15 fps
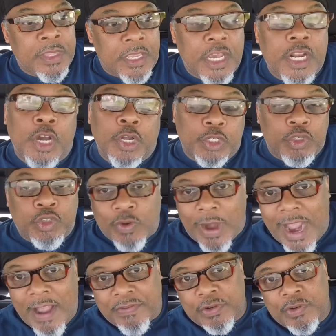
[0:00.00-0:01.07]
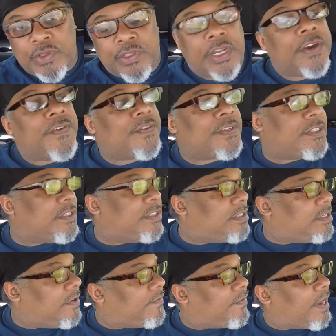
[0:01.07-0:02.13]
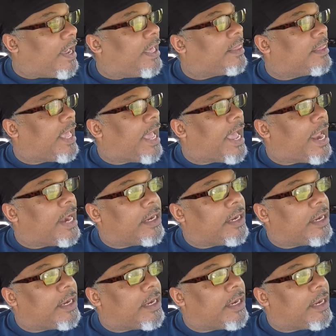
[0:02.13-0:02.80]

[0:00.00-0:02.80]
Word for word: you know, do drive-through service and stuff like that.